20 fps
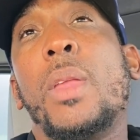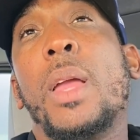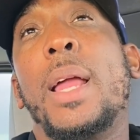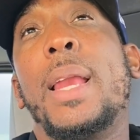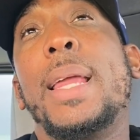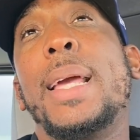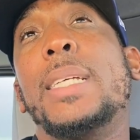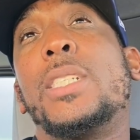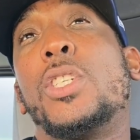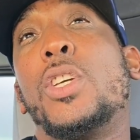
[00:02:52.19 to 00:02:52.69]

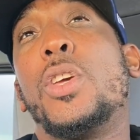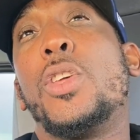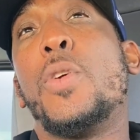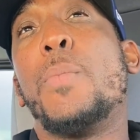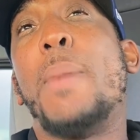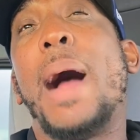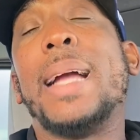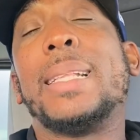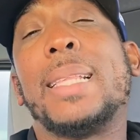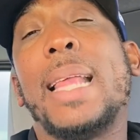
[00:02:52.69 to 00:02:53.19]
at least
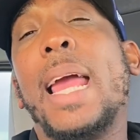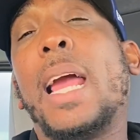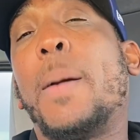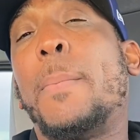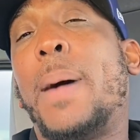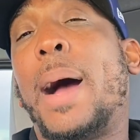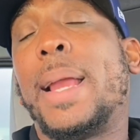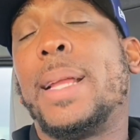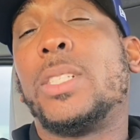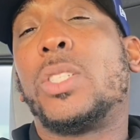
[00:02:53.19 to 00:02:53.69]
you might think
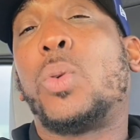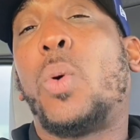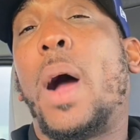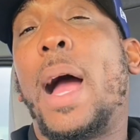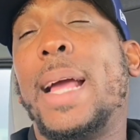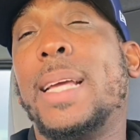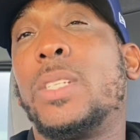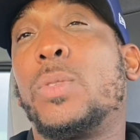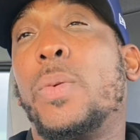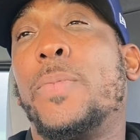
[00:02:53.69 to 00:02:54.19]
about it
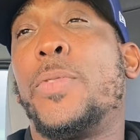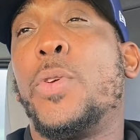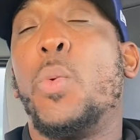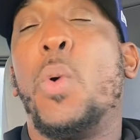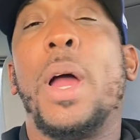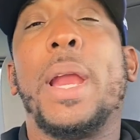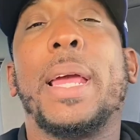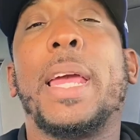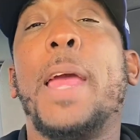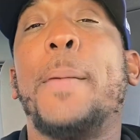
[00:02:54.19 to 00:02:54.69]
twice. If you
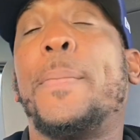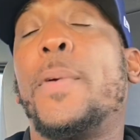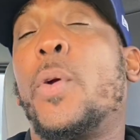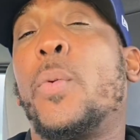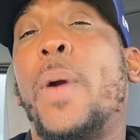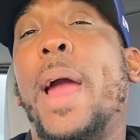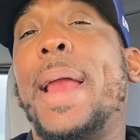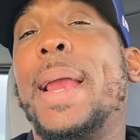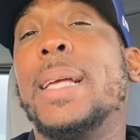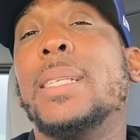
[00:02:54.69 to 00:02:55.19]
want to keep
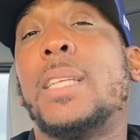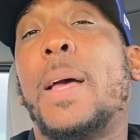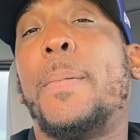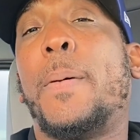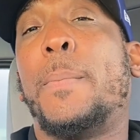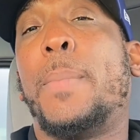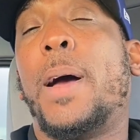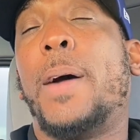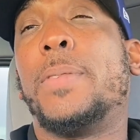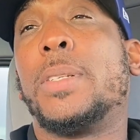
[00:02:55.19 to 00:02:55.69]
your ratings up
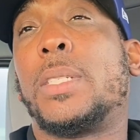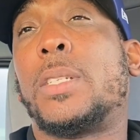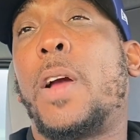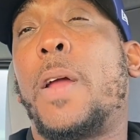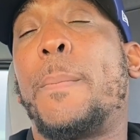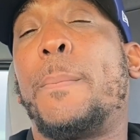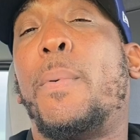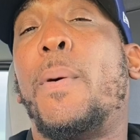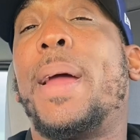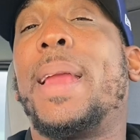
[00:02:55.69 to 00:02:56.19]
above a
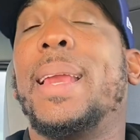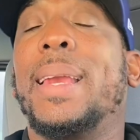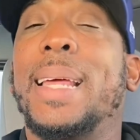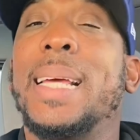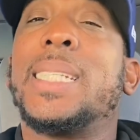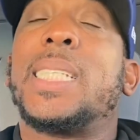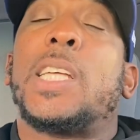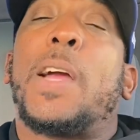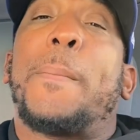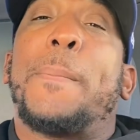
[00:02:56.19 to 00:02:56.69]
certain point, at
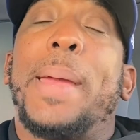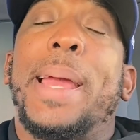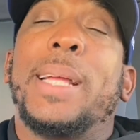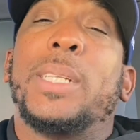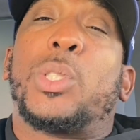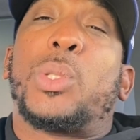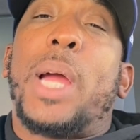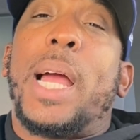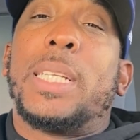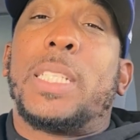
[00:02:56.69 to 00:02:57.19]
least they're
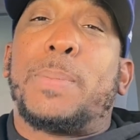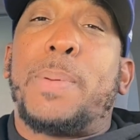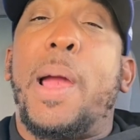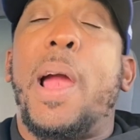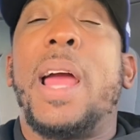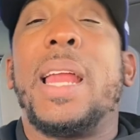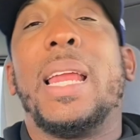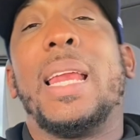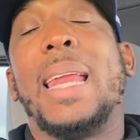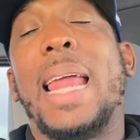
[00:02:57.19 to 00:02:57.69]
being
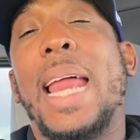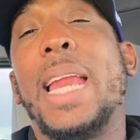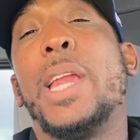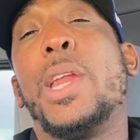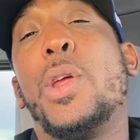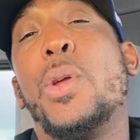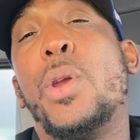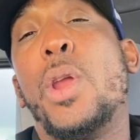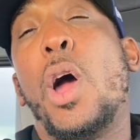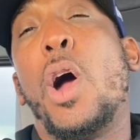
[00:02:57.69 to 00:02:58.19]
transparent and
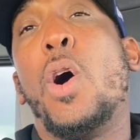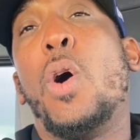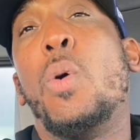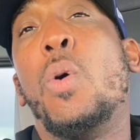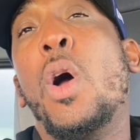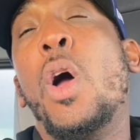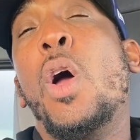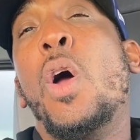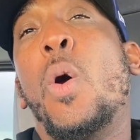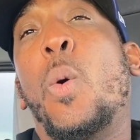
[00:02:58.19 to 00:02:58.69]
letting you
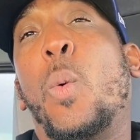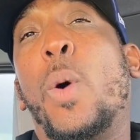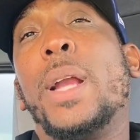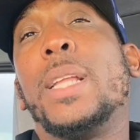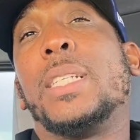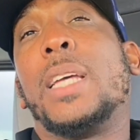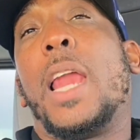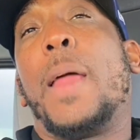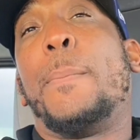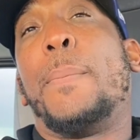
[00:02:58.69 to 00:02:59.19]
know
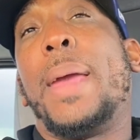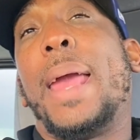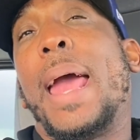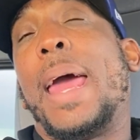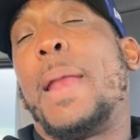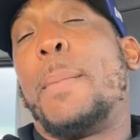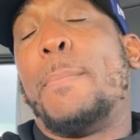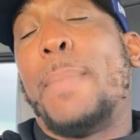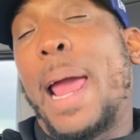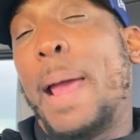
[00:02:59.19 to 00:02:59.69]
what it's going to be
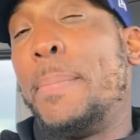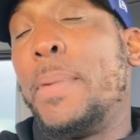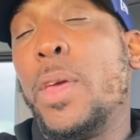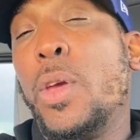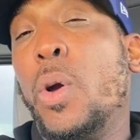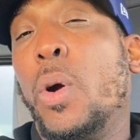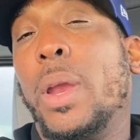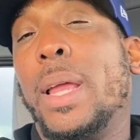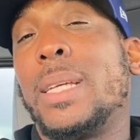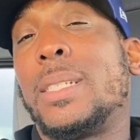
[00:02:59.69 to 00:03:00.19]
at. And maybe
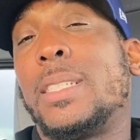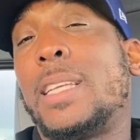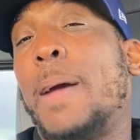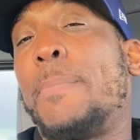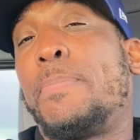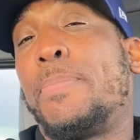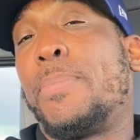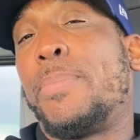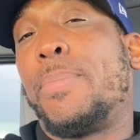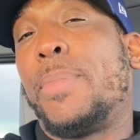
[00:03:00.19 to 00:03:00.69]
you will
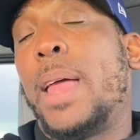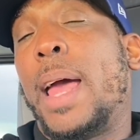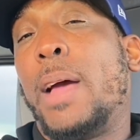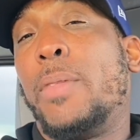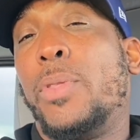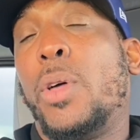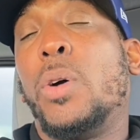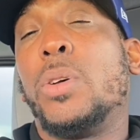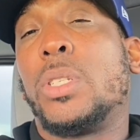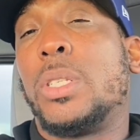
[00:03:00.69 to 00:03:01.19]
accept
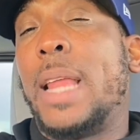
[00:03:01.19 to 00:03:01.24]
those